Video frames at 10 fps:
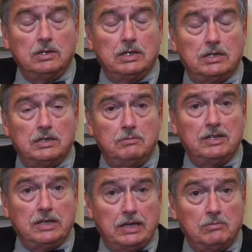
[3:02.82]
And he
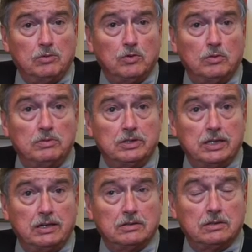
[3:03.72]
became a Roman
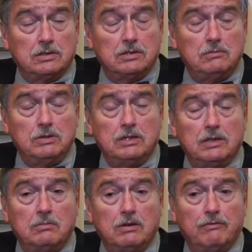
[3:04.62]
Catholic, and he
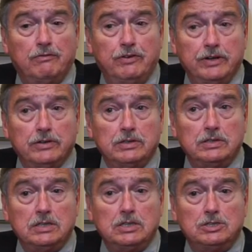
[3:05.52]
became a
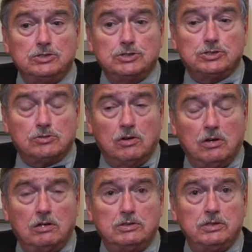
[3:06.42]
very
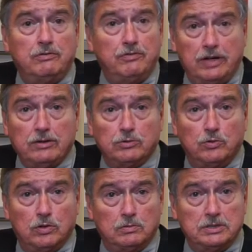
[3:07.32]
strong, devout
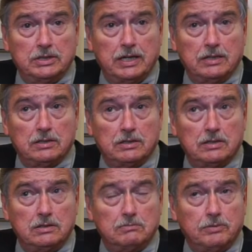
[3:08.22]
Roman Catholic,
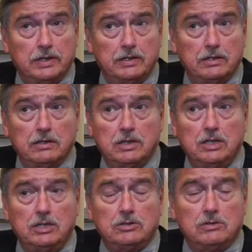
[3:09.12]
and it played a
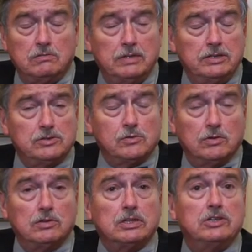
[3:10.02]
tremendous
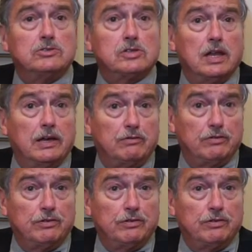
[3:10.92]
role in his life.